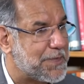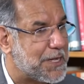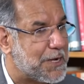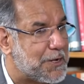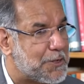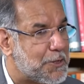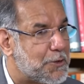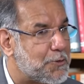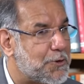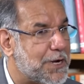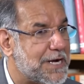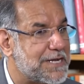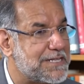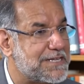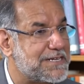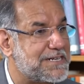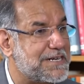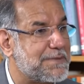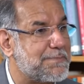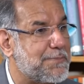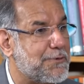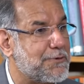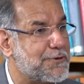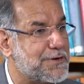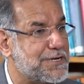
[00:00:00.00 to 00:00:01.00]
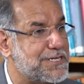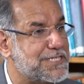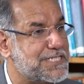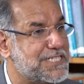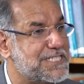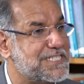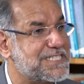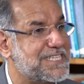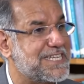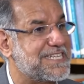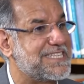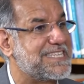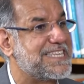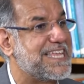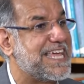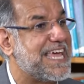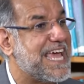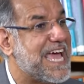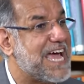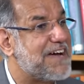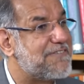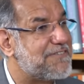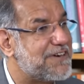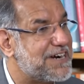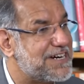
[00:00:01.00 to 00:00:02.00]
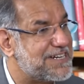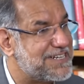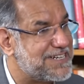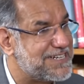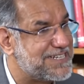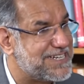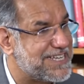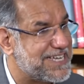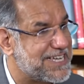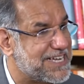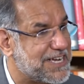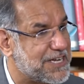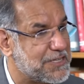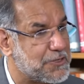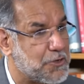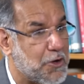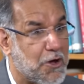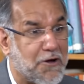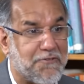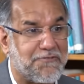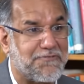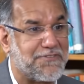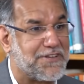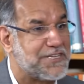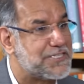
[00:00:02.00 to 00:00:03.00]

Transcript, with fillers: Look at the deportations that they have undertaken of